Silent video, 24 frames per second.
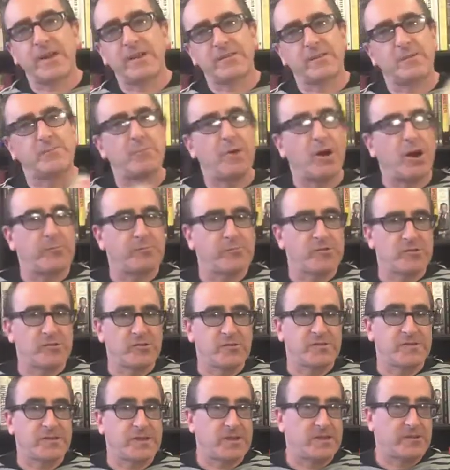at the
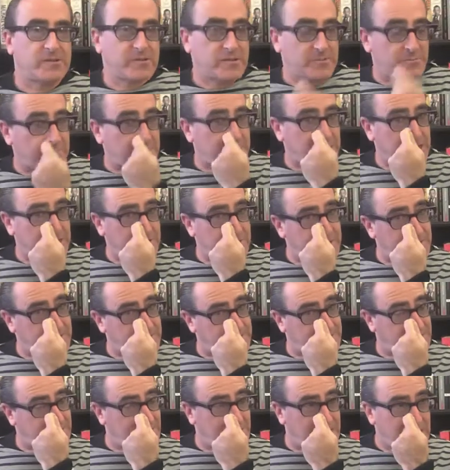Pompidou Center in
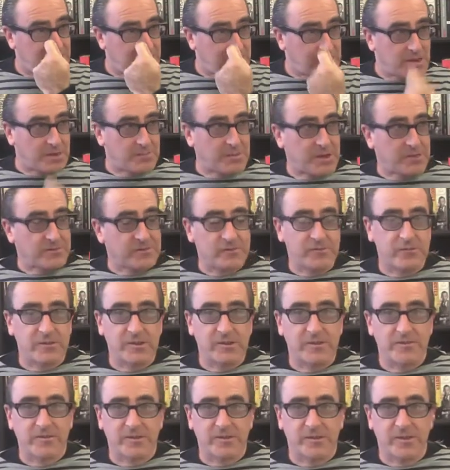Paris about 2
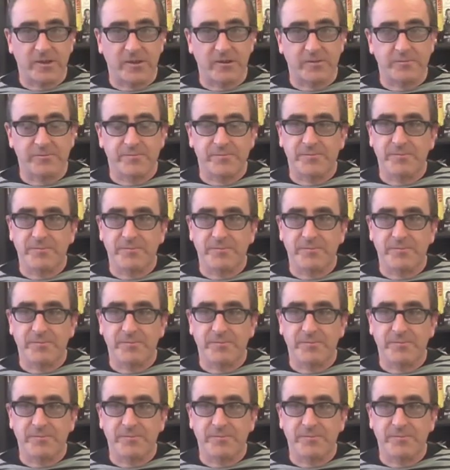years ago.